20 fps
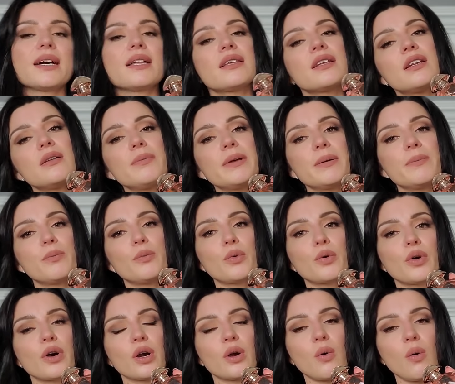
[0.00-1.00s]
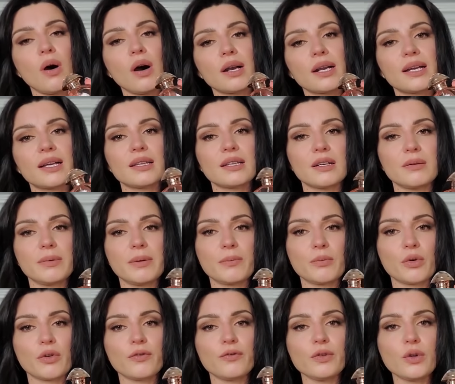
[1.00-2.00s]
a little bit more aquatic, a little bit
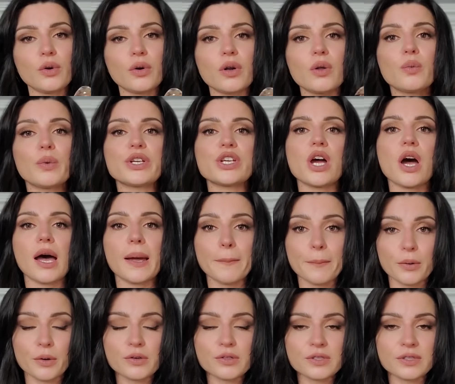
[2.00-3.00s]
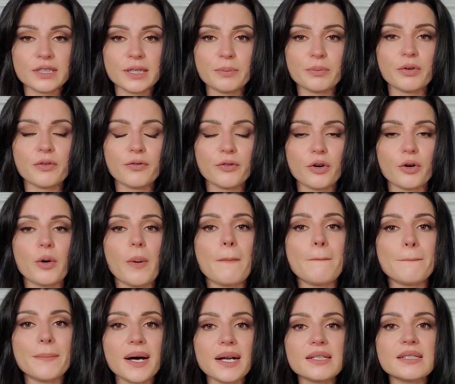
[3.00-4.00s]
more floral, which I personally prefer.
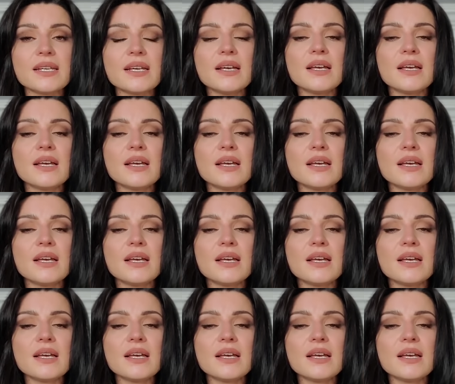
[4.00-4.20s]
But